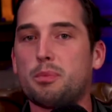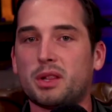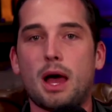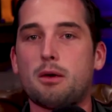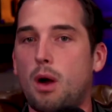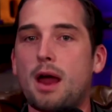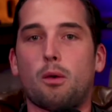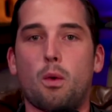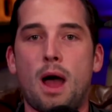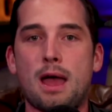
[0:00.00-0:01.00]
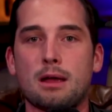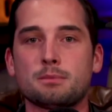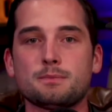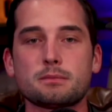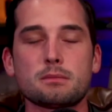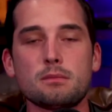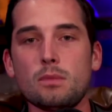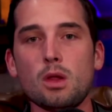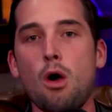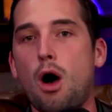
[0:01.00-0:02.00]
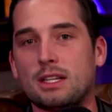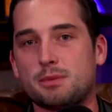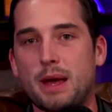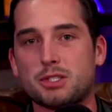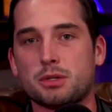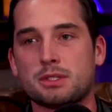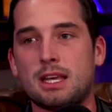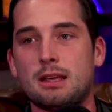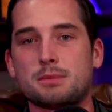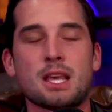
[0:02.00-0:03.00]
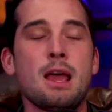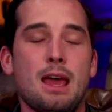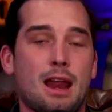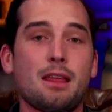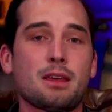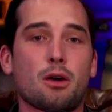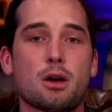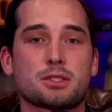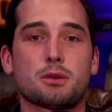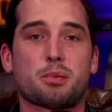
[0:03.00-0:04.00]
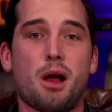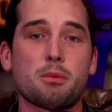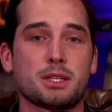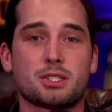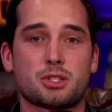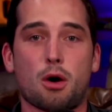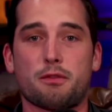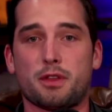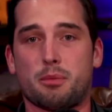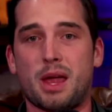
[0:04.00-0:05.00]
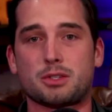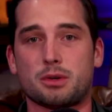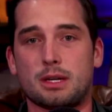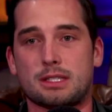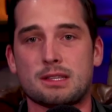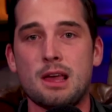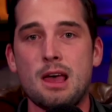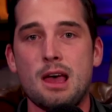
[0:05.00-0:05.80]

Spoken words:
play right away on special teams, and I think he'll also probably start for the Patriots